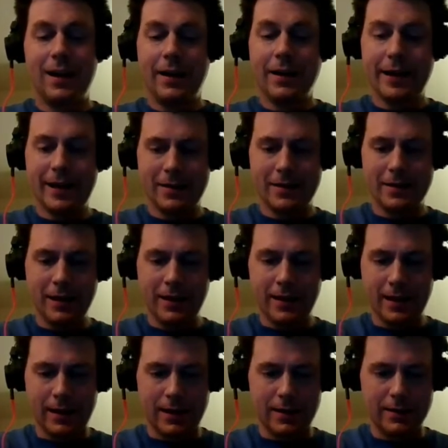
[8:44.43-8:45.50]
Yeah,
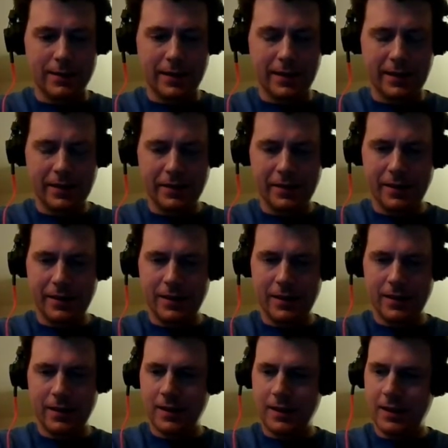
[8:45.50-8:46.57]

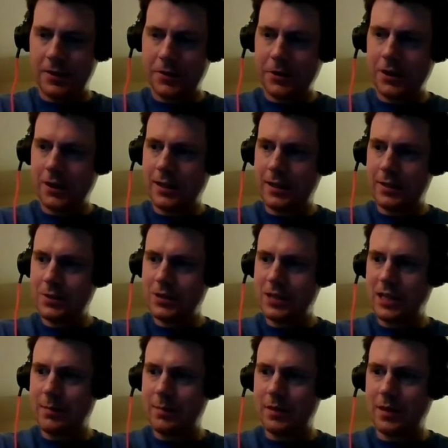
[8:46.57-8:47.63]
the killer clowns
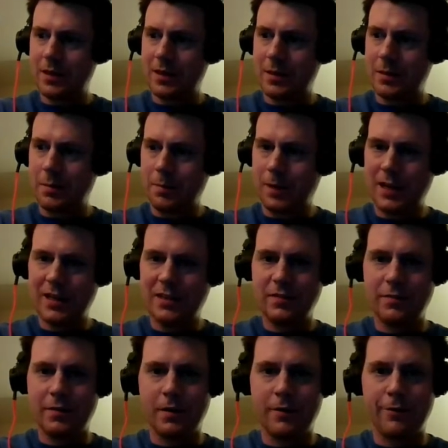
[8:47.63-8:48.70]
keep the bodies
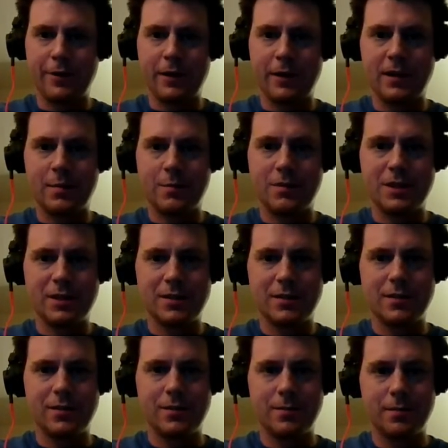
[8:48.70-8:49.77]
of their victims in
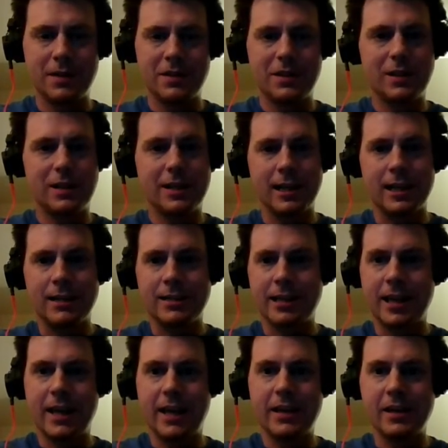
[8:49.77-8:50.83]
basically cotton
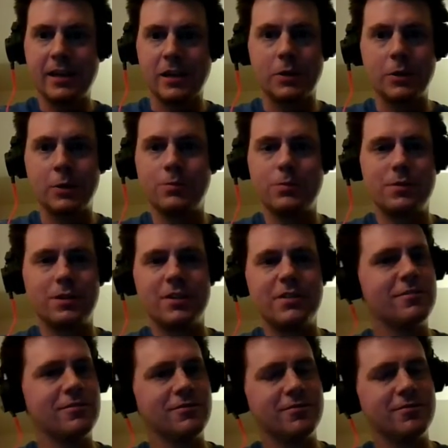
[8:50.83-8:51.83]
candy cocoons.